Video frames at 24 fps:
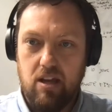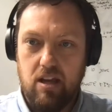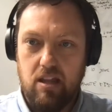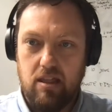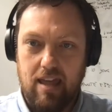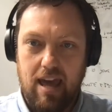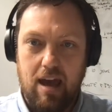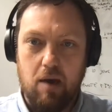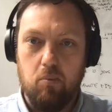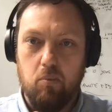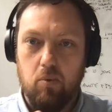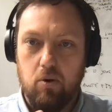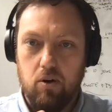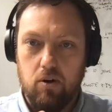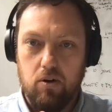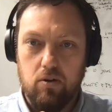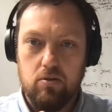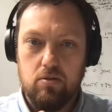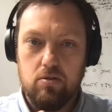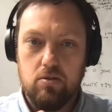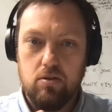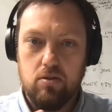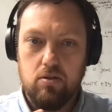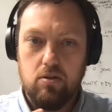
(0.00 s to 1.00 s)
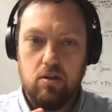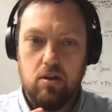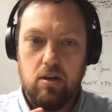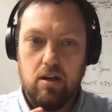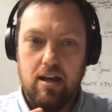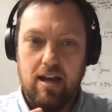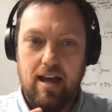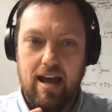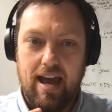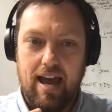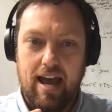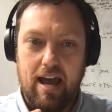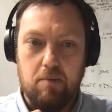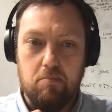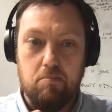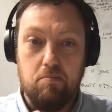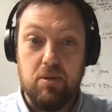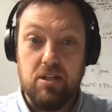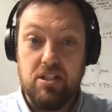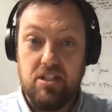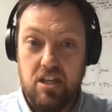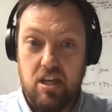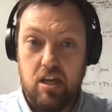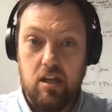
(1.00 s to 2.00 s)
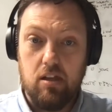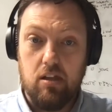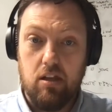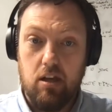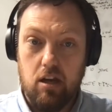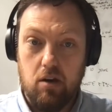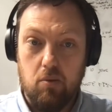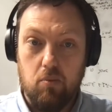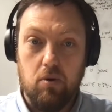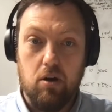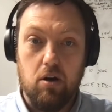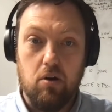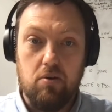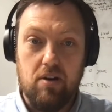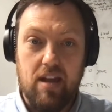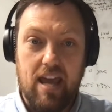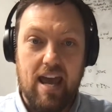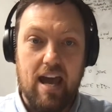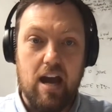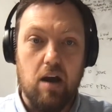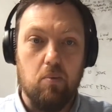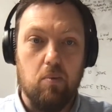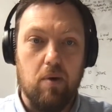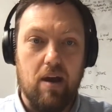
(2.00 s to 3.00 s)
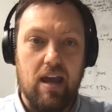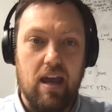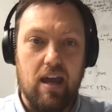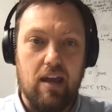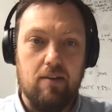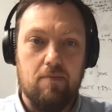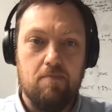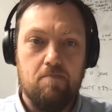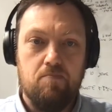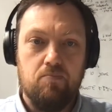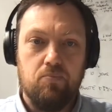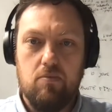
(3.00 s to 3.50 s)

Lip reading: in that world, particularly in a world now where